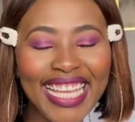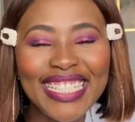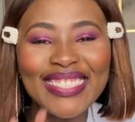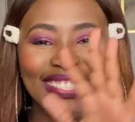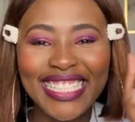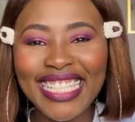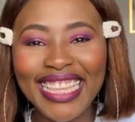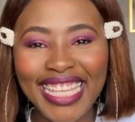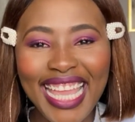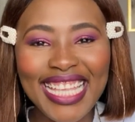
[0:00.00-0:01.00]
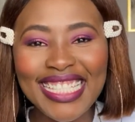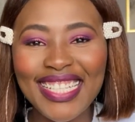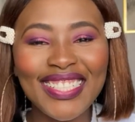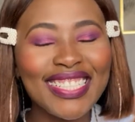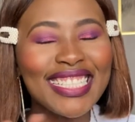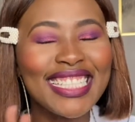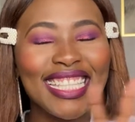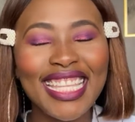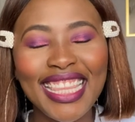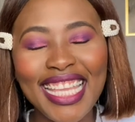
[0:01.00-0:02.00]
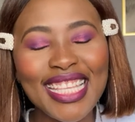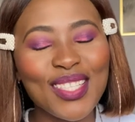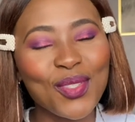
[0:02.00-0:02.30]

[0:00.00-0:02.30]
you did the things, girl, you did the things,